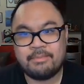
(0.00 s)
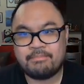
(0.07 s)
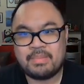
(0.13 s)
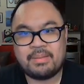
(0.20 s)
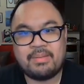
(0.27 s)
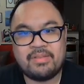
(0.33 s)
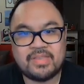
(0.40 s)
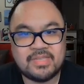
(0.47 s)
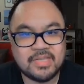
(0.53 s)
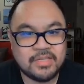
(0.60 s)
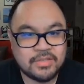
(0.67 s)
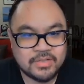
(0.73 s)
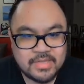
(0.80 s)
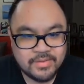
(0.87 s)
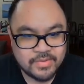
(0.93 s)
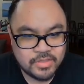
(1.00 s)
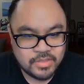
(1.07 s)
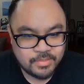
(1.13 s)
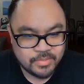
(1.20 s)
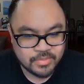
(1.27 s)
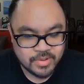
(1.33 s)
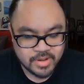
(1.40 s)
maybe 6 or 7
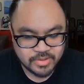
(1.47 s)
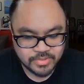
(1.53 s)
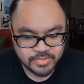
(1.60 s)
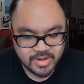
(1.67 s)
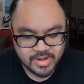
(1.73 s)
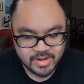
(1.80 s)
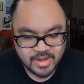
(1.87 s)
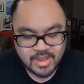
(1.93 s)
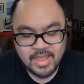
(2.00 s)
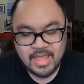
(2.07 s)
super rares, right?